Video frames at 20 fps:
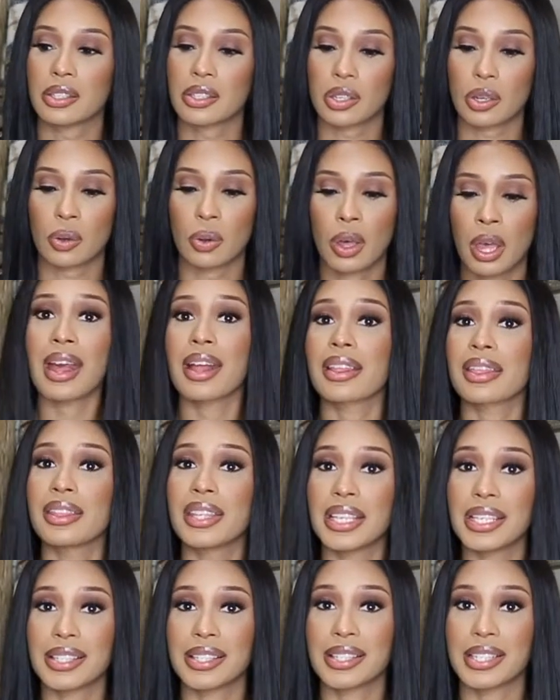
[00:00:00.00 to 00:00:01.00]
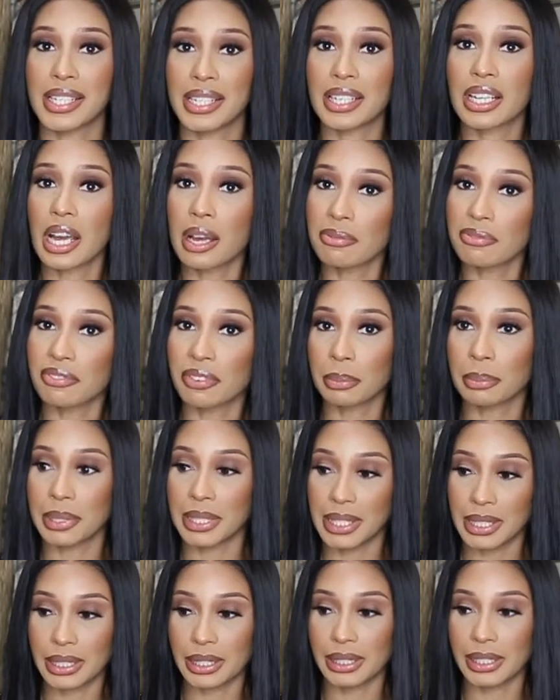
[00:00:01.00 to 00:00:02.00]
So these did come from
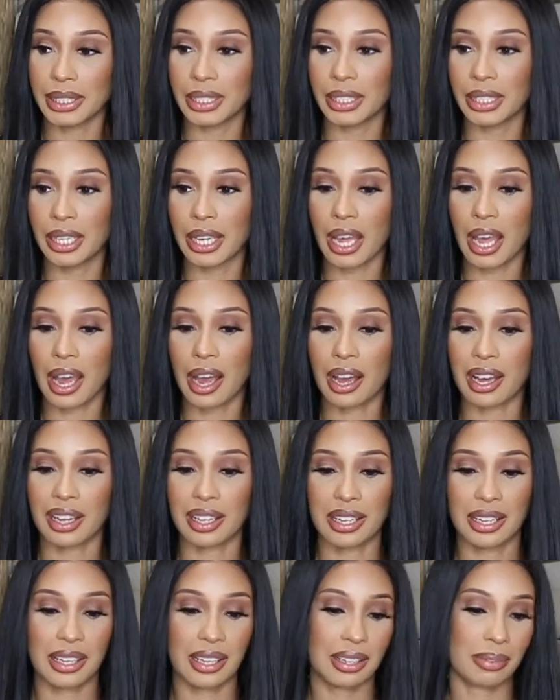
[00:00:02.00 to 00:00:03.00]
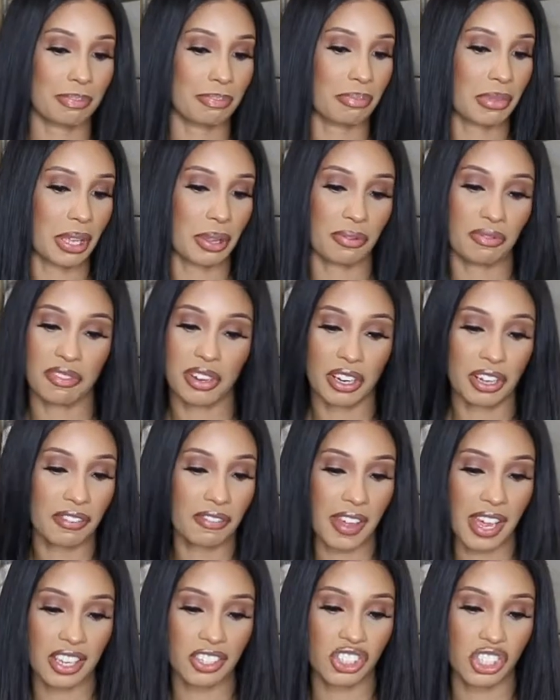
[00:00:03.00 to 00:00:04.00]
Italy, very
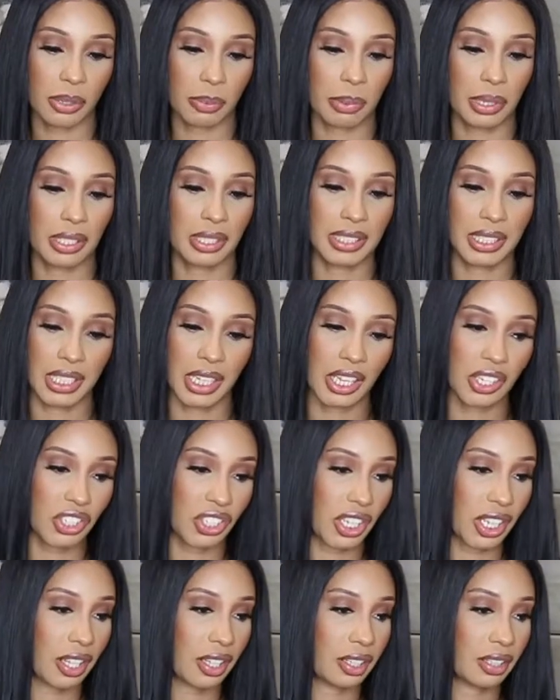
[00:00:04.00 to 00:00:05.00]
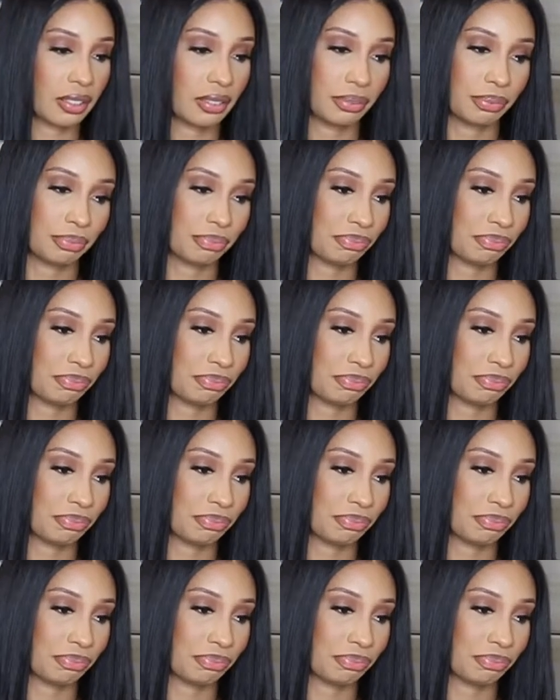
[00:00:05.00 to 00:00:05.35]
fast shipping, DHL.